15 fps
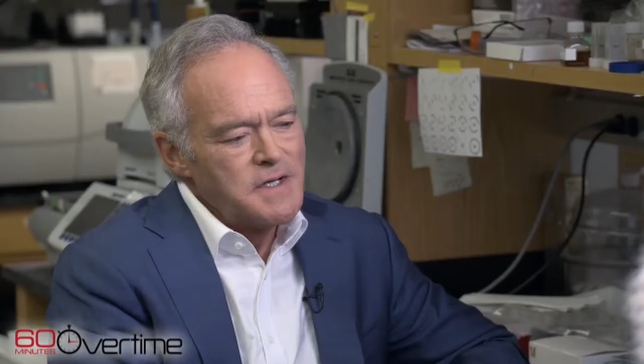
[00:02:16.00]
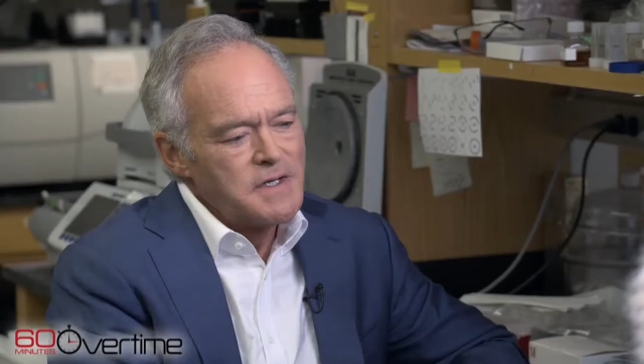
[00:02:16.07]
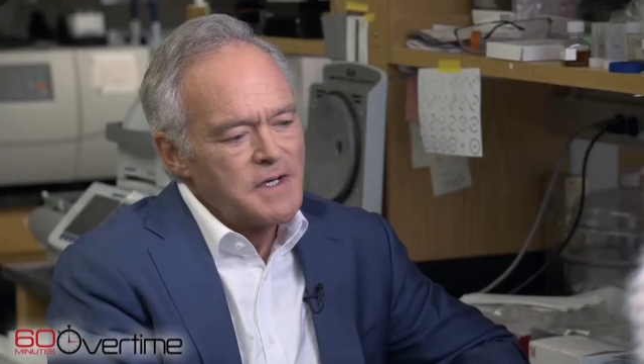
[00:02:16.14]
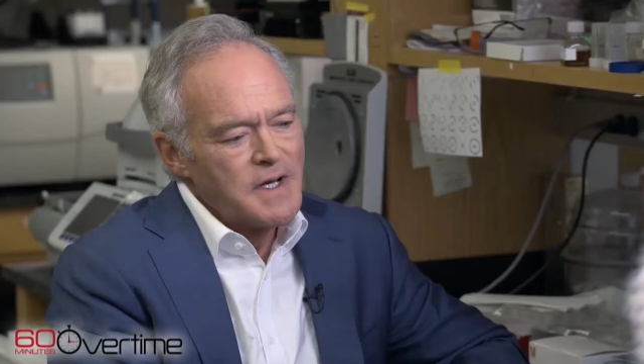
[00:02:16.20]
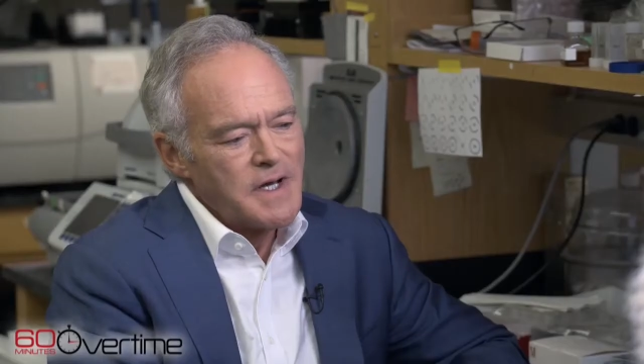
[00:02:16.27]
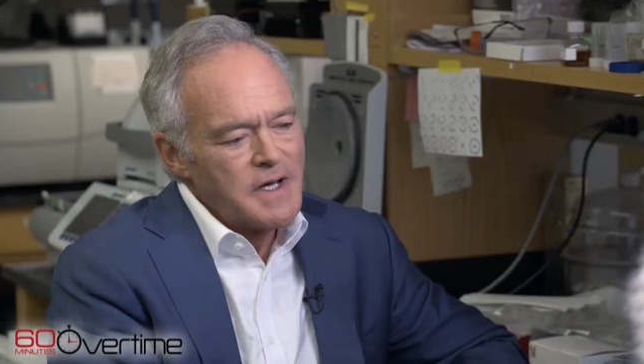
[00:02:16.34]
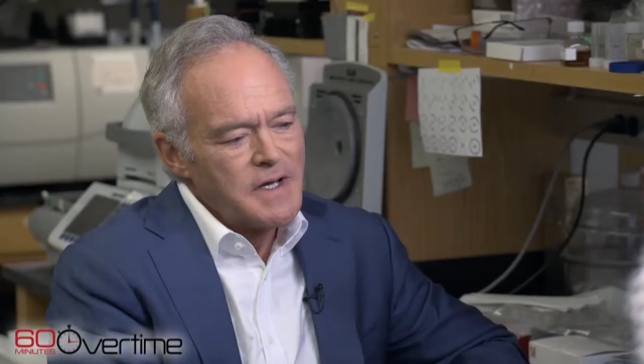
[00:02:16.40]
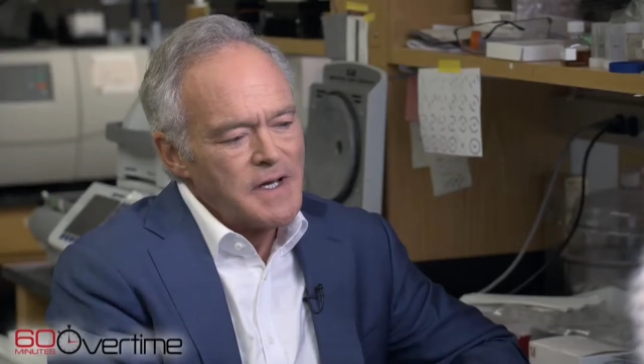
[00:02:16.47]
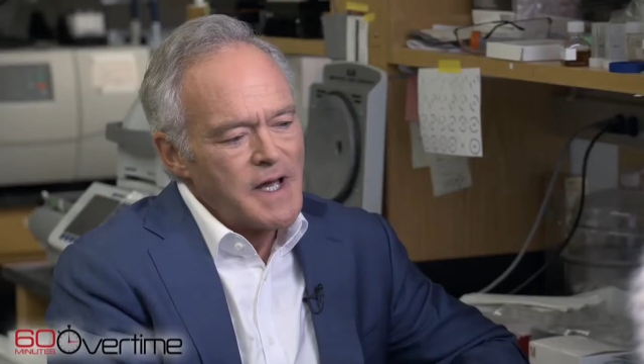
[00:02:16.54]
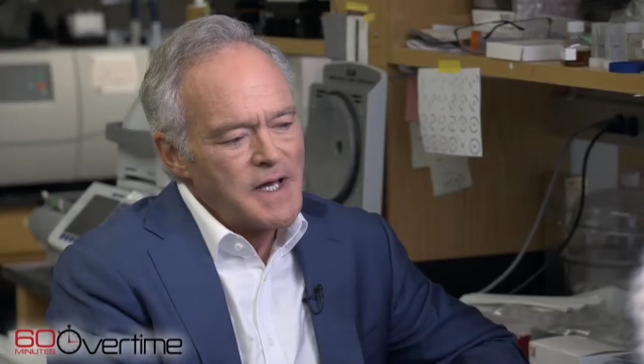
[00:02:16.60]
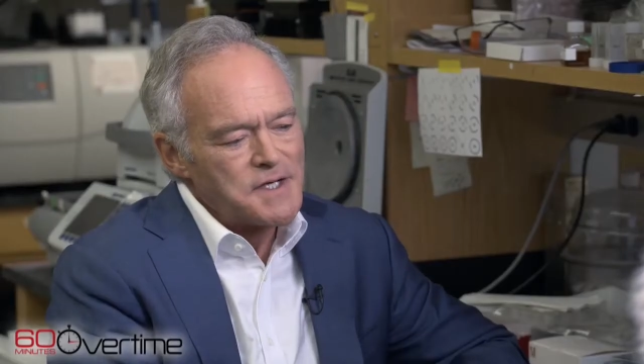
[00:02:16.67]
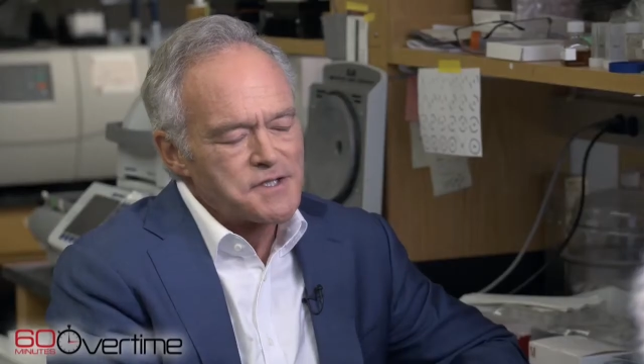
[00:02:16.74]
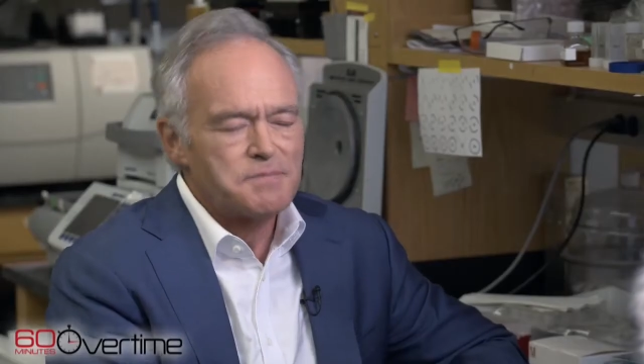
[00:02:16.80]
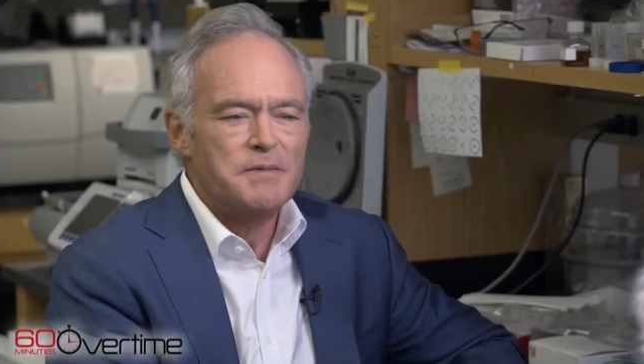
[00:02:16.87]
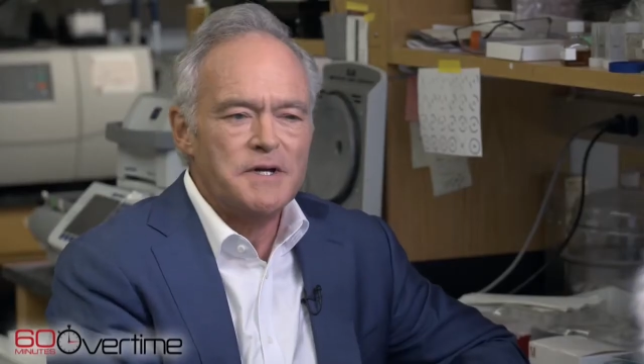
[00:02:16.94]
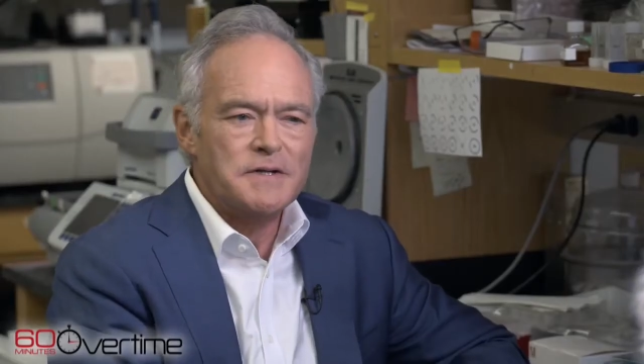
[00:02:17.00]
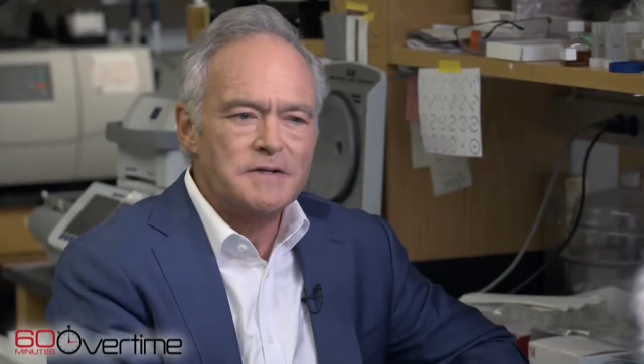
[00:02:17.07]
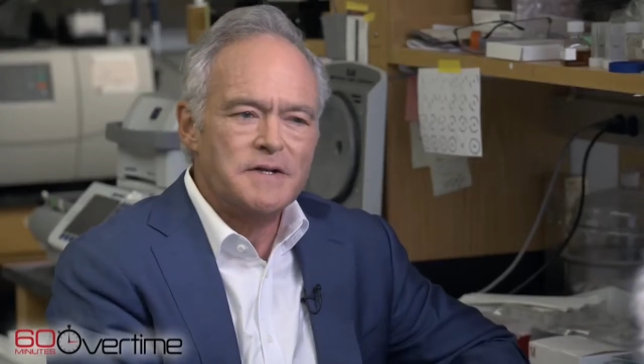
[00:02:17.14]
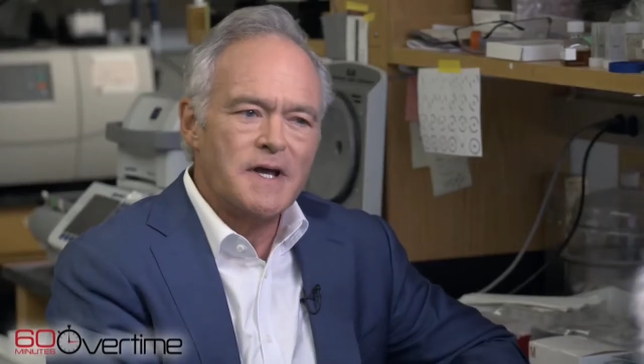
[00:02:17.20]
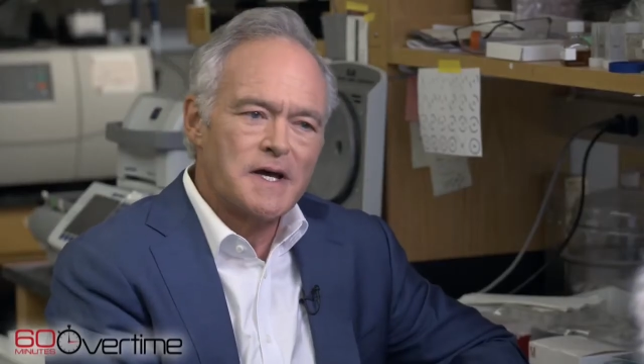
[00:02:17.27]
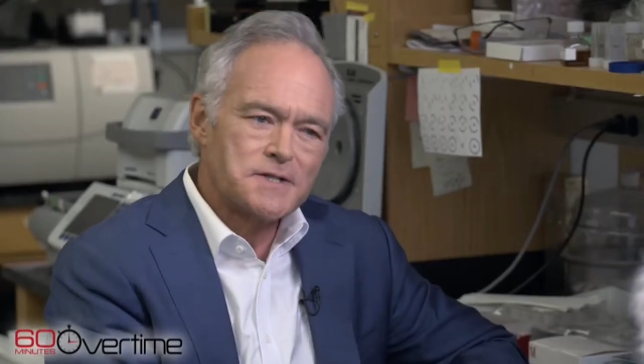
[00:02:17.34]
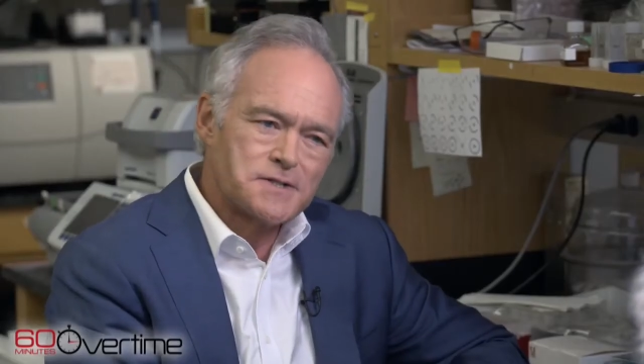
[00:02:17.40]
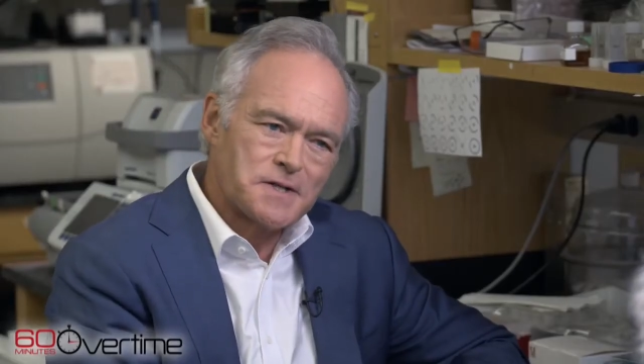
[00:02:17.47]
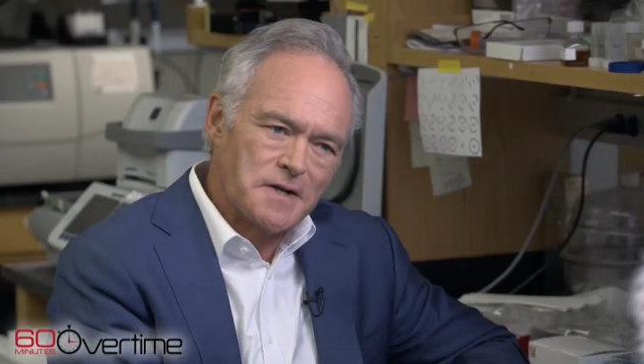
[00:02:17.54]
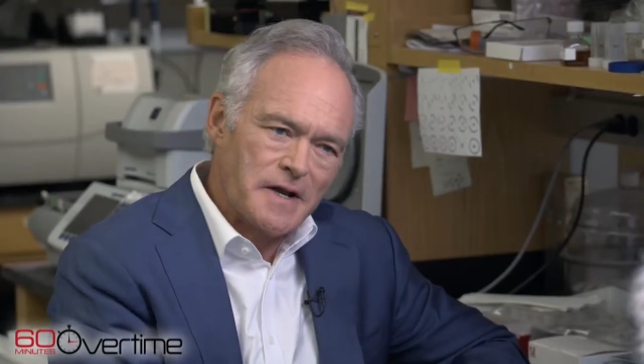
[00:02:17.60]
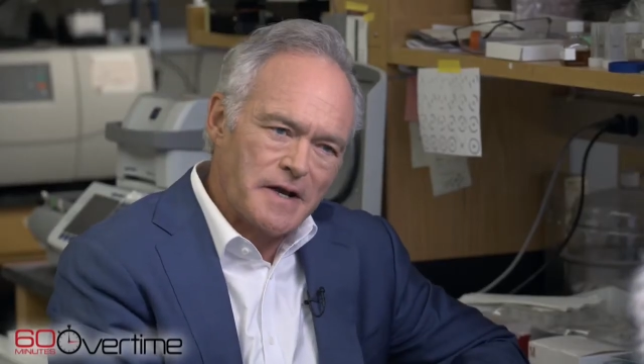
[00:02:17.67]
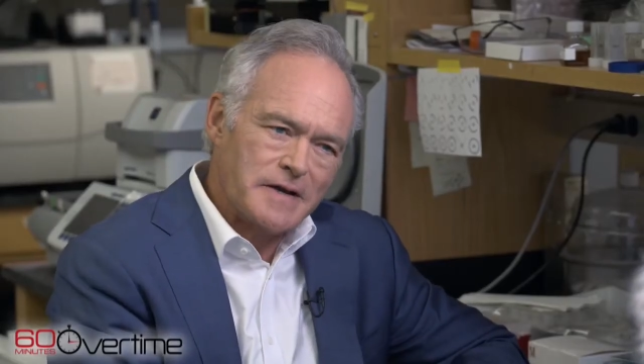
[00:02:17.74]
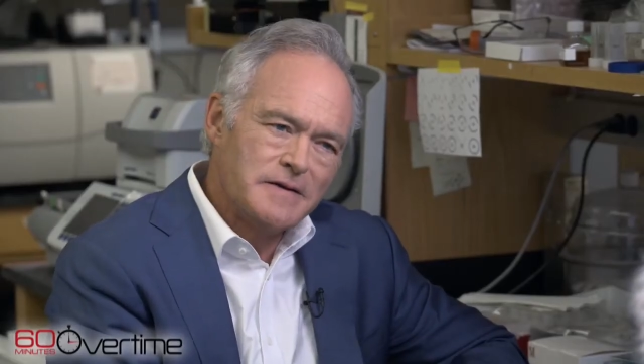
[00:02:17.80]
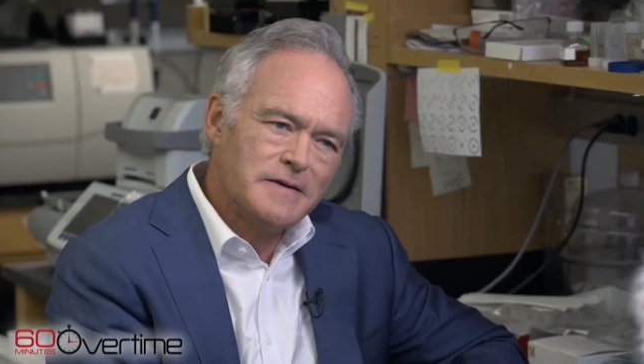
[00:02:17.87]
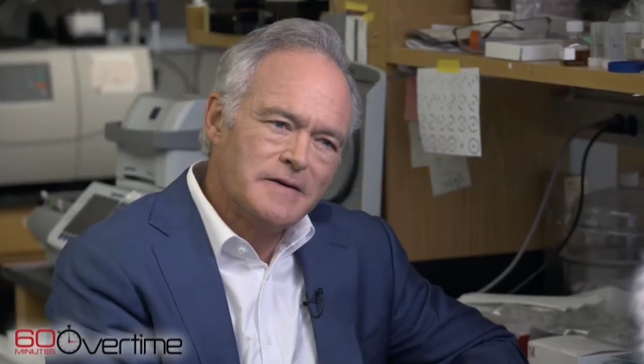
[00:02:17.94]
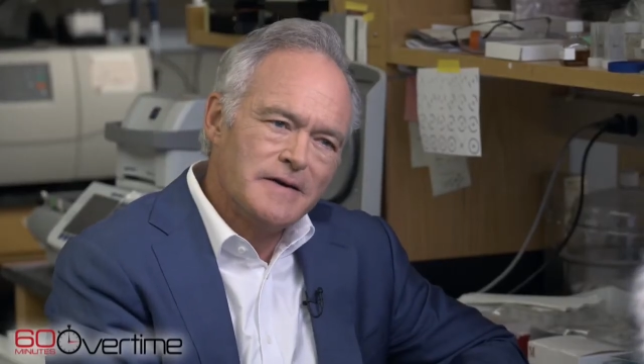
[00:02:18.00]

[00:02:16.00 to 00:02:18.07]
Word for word: N A has been destiny.